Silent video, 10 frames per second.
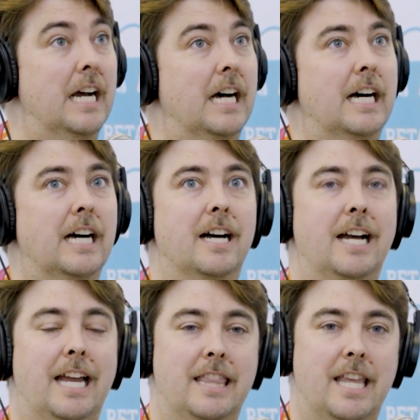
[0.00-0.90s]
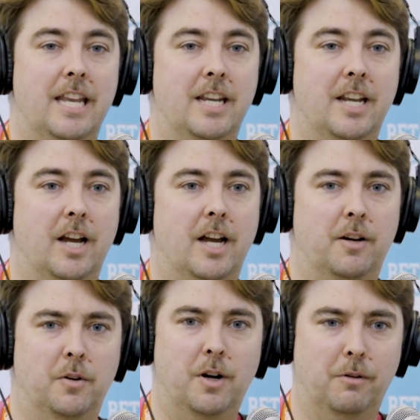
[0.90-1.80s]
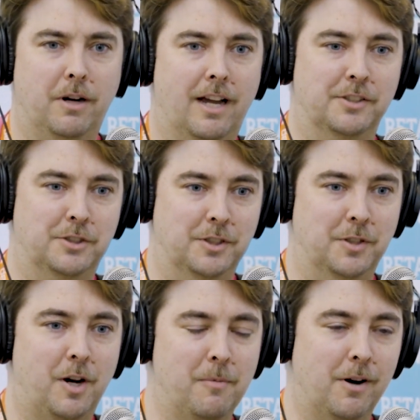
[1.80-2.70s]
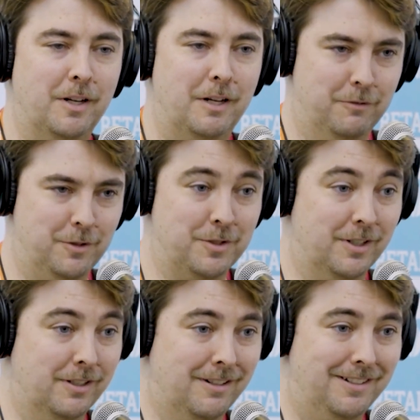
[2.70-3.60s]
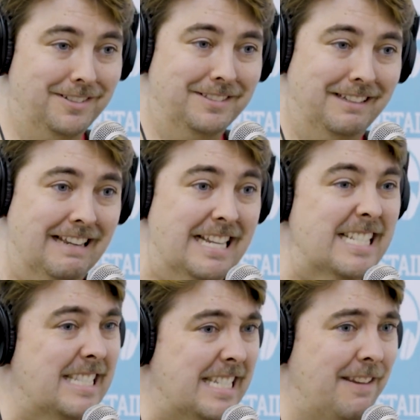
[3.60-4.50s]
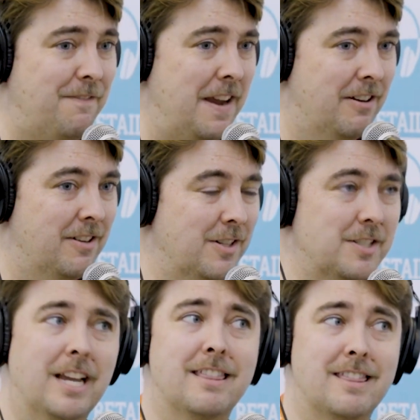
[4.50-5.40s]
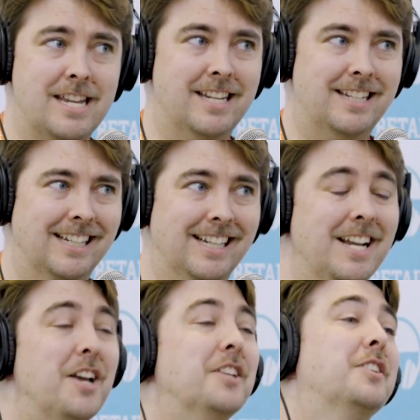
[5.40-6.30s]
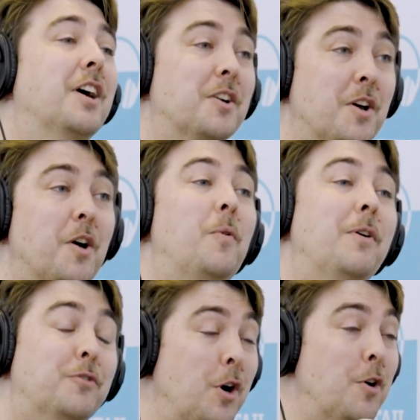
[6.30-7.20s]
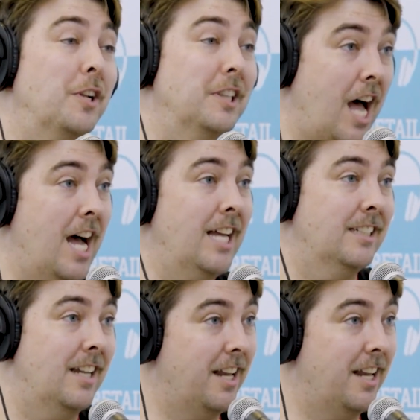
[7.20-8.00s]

And then, our marketing roles are called seafarers, I think. So we've grown a lot, and